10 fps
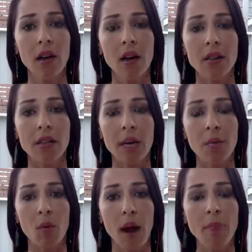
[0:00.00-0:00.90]
to keep
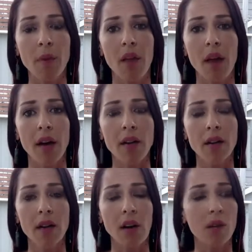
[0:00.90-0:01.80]
a wrap on that.
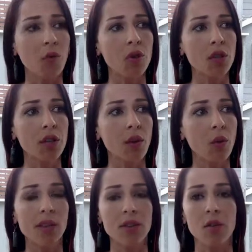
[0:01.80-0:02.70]
And unfortunately, the
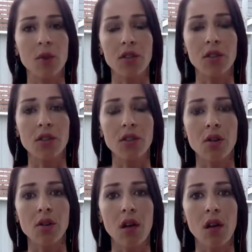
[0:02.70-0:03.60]
Western press just
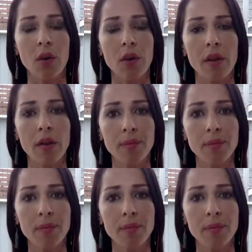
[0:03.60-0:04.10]
goes along with it.